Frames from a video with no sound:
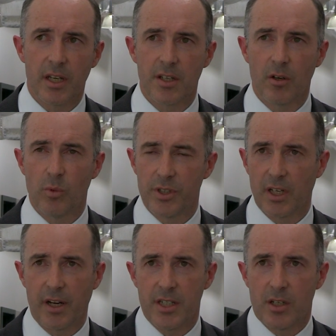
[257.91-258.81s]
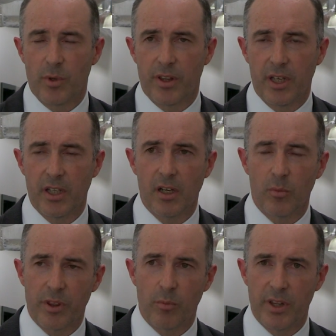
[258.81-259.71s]
So we're delighted with
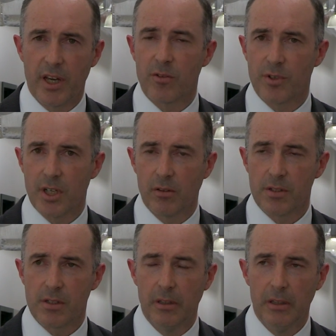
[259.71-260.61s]
the end results.